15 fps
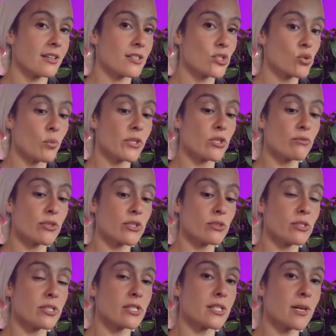So when you
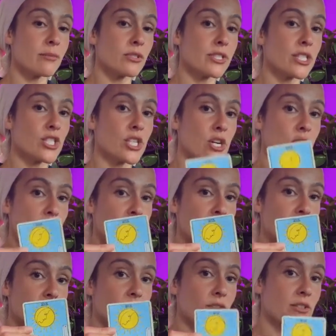reduce the double digit
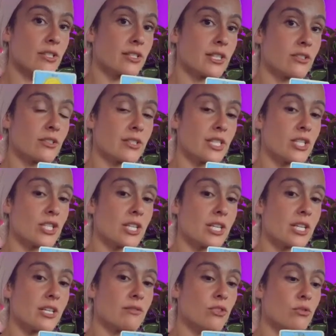cards to their single digit,
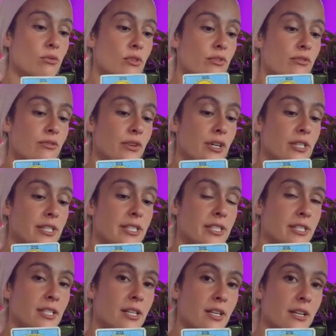it gives you the
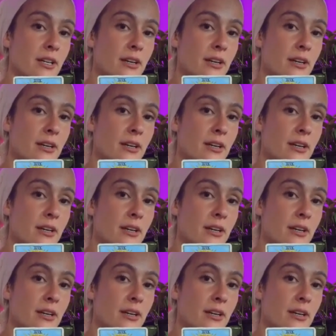first,